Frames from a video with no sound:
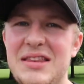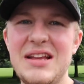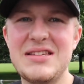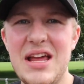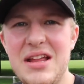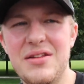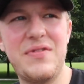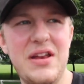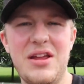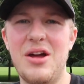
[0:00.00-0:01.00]
I did say in the
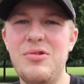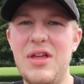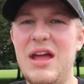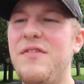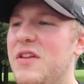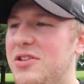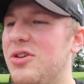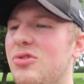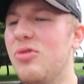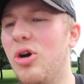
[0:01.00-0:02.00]
video that if they
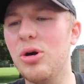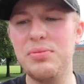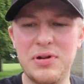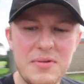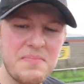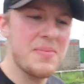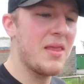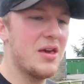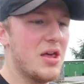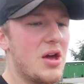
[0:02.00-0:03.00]
do rub,
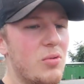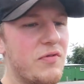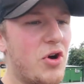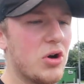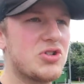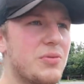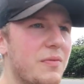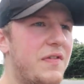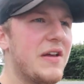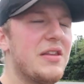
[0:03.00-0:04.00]
we've got
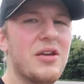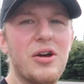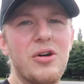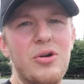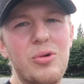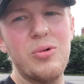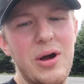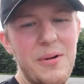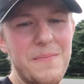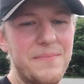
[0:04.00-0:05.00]
something
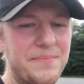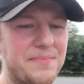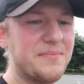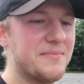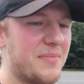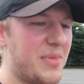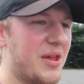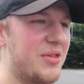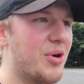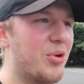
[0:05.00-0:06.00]
that'll
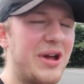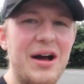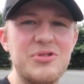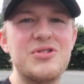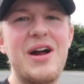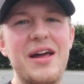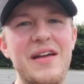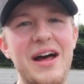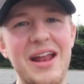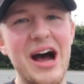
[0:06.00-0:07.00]
counteract
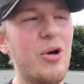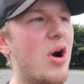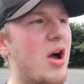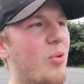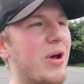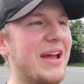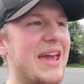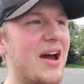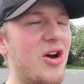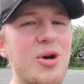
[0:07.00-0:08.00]
that. Now, when I
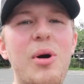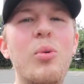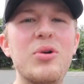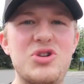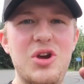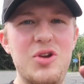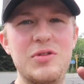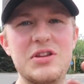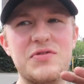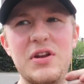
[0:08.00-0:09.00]
get home, I will show you
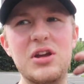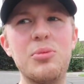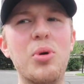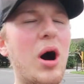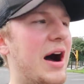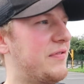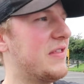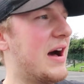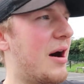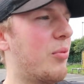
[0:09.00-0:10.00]
in this video, but
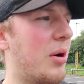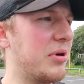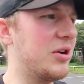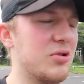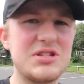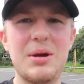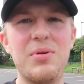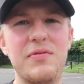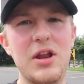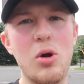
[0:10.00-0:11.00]
after that, I'm gonna do a
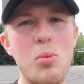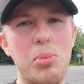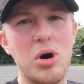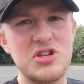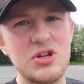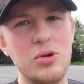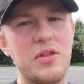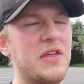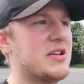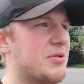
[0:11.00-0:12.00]
separate video unboxing all
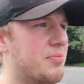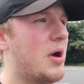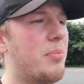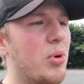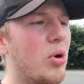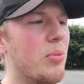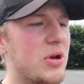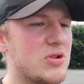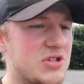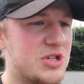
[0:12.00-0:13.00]
the things I bought,
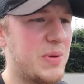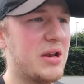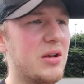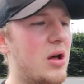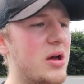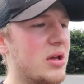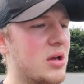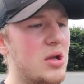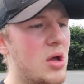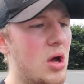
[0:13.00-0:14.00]
because I spent like
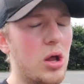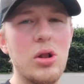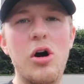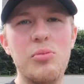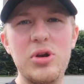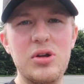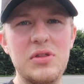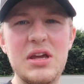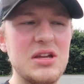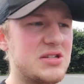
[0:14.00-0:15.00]
a lot of money
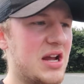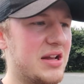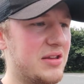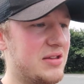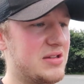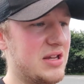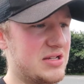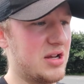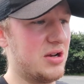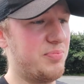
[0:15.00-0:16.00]
on these and
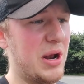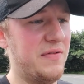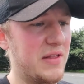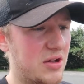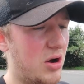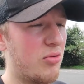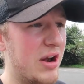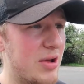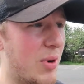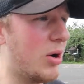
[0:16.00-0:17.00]
it's gonna benefit the car
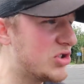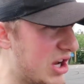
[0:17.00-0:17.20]
really well.